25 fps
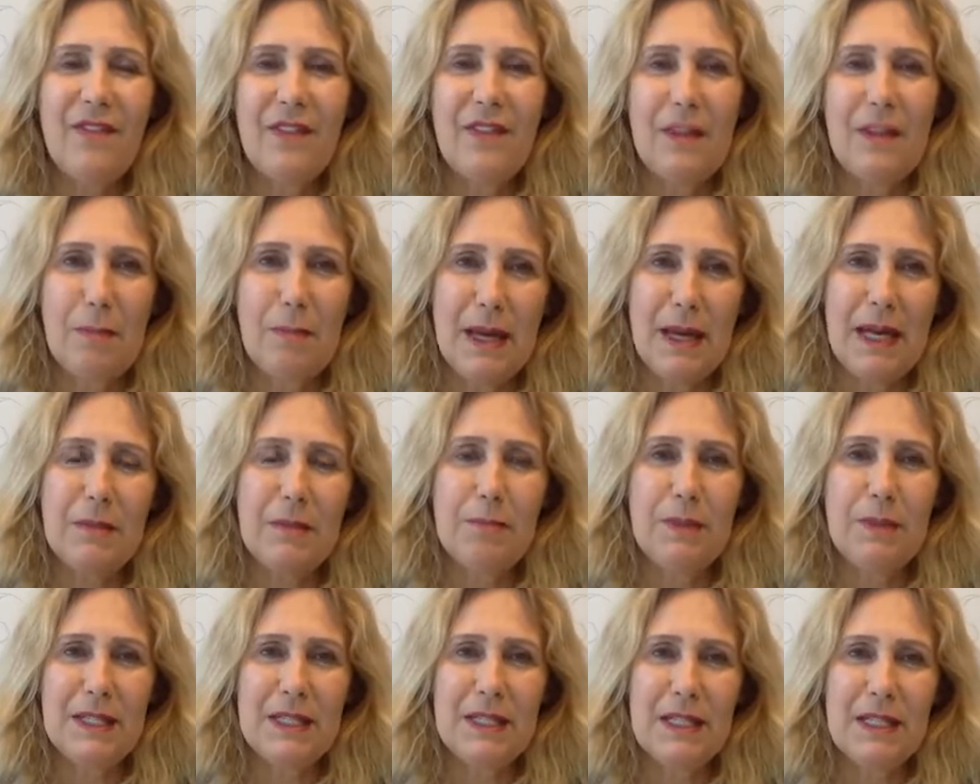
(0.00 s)
the
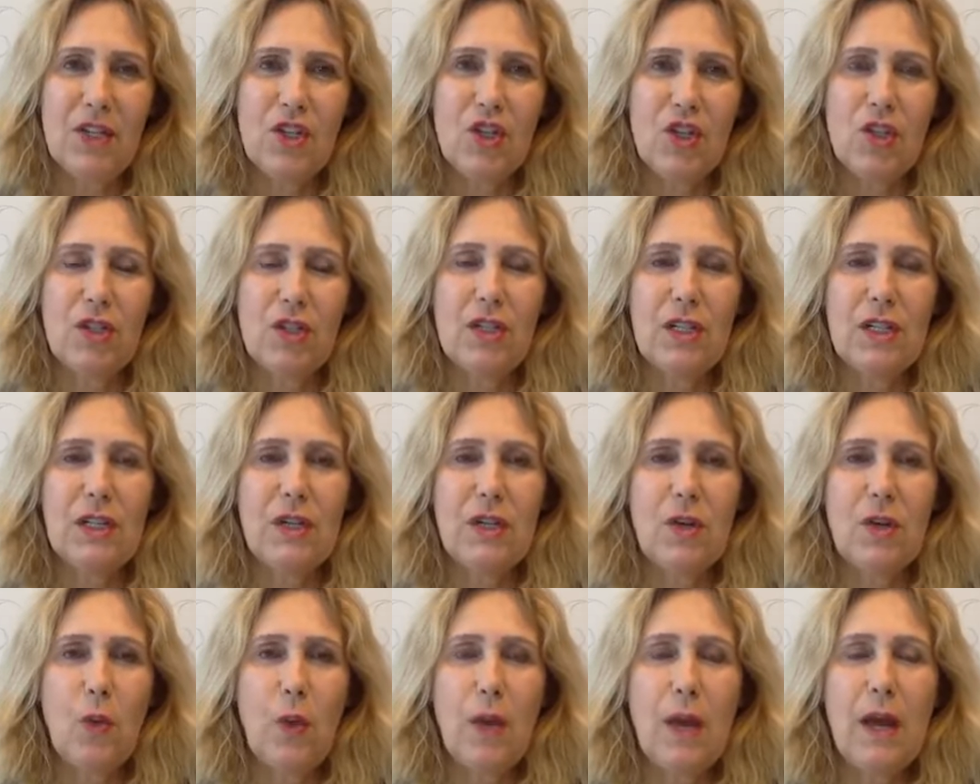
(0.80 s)
bed positioned in
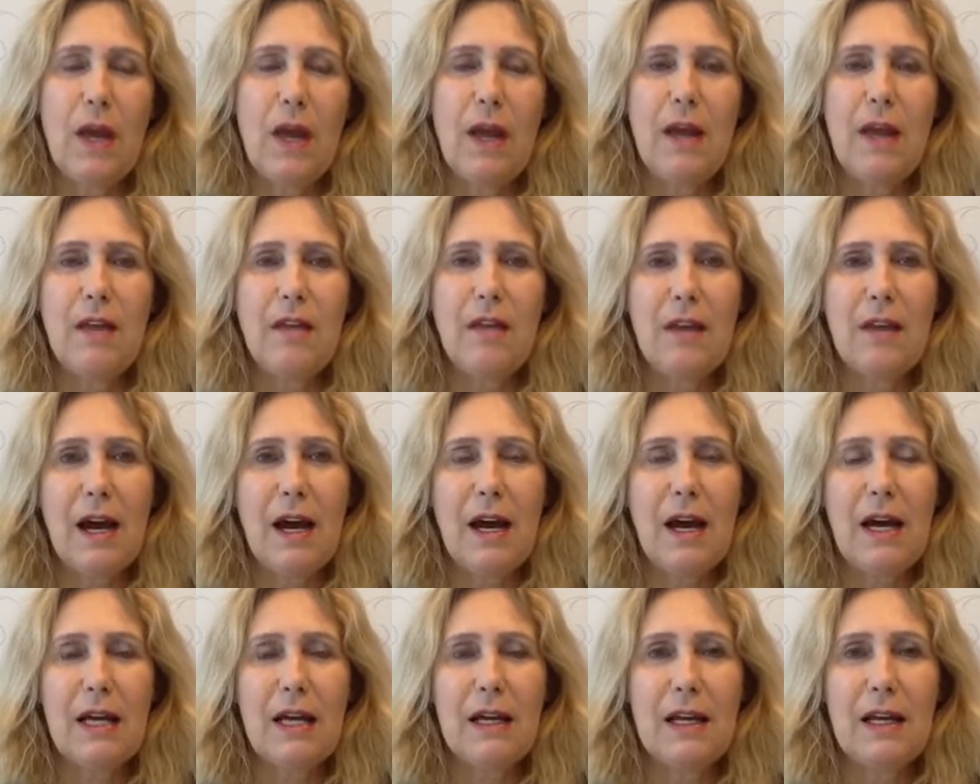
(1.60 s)
a way
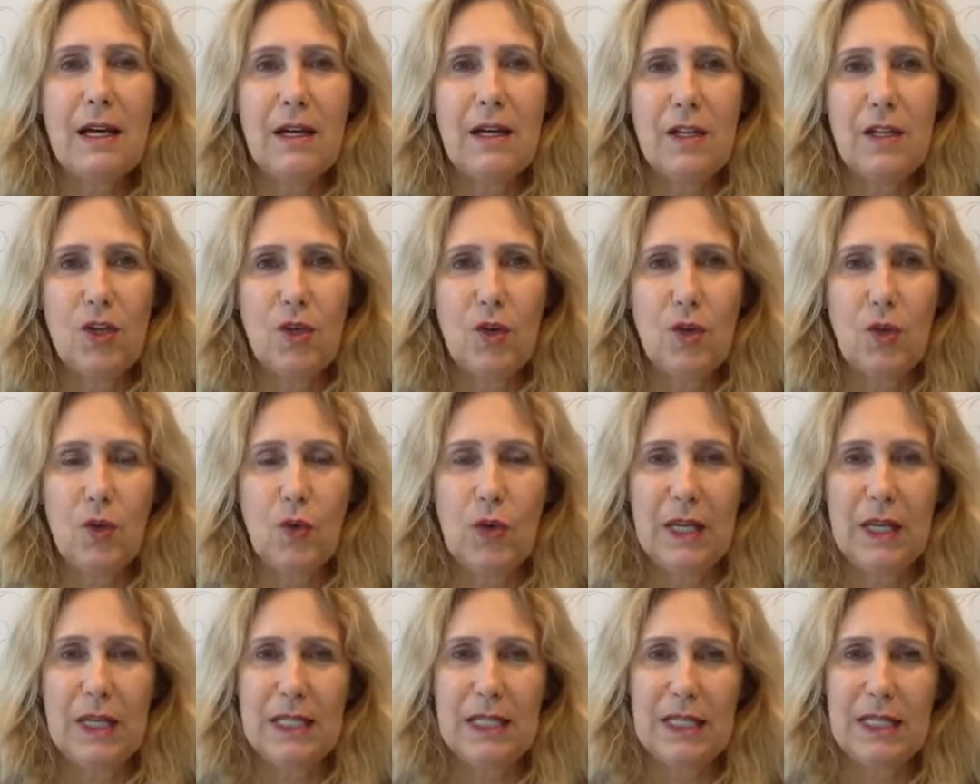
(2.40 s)
that
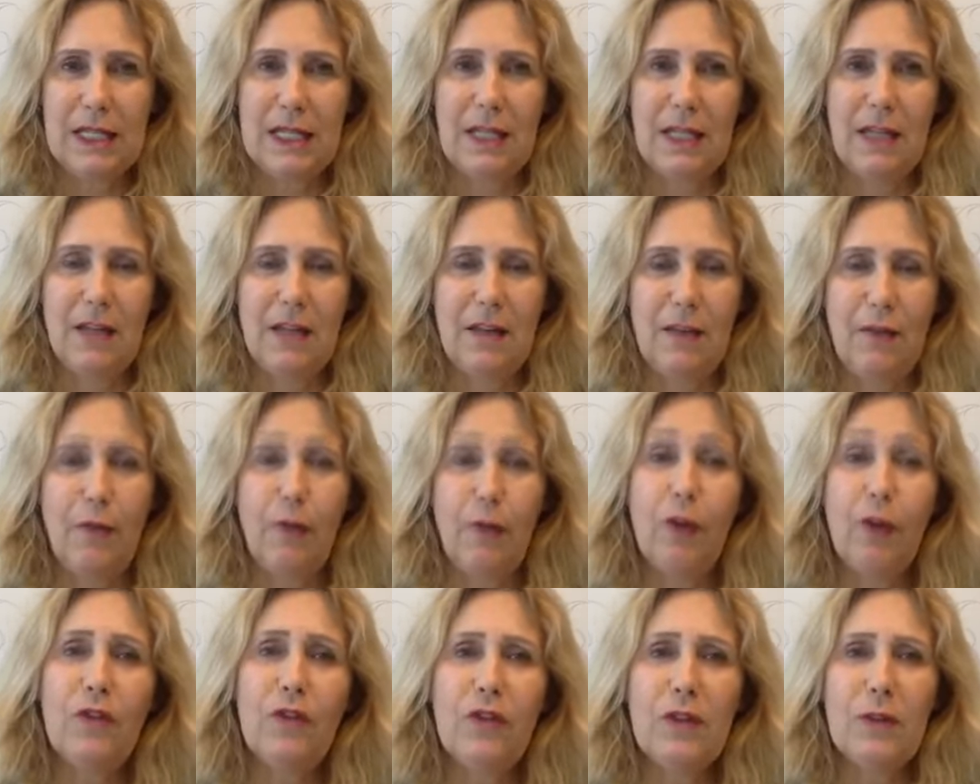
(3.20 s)
you can see the
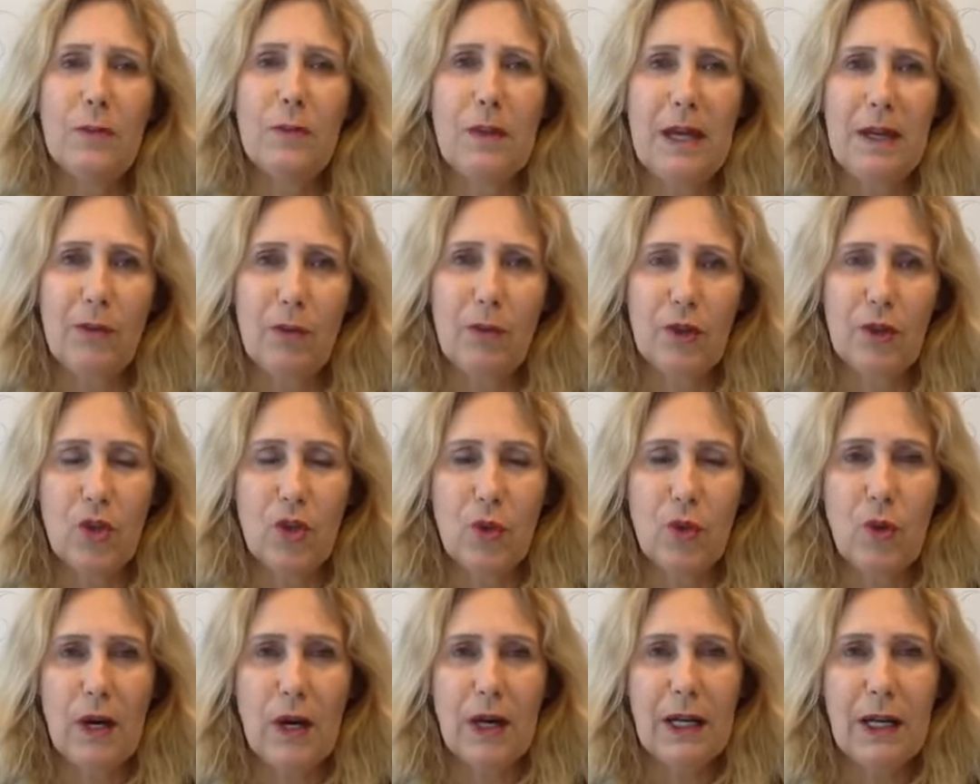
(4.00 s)
foot of the bed when
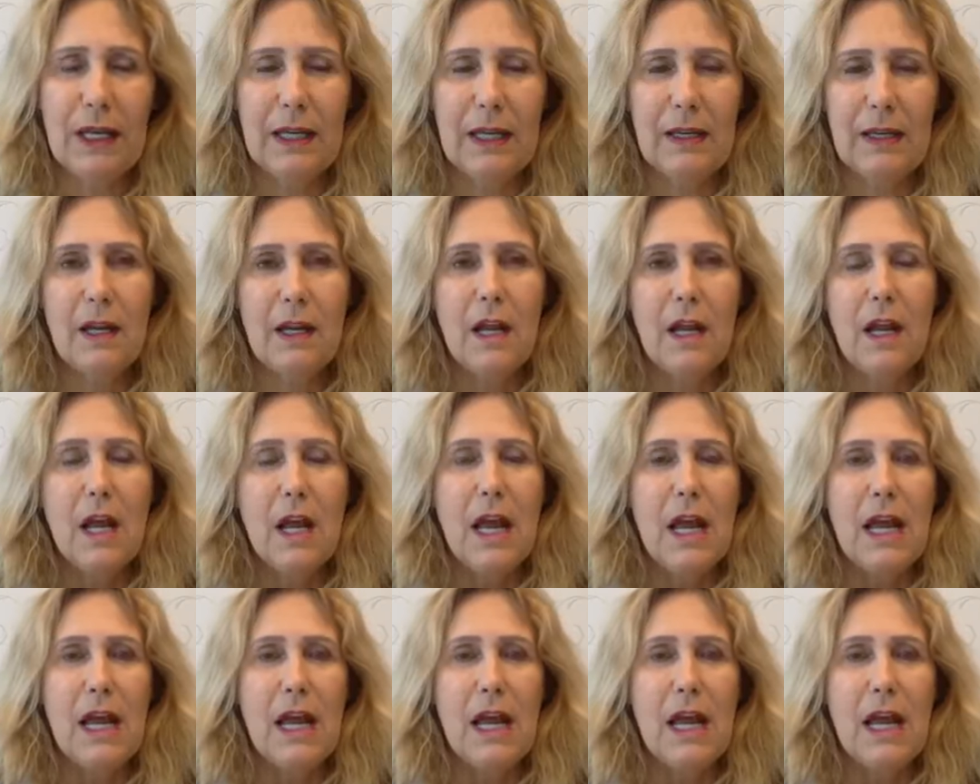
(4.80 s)
you walk in.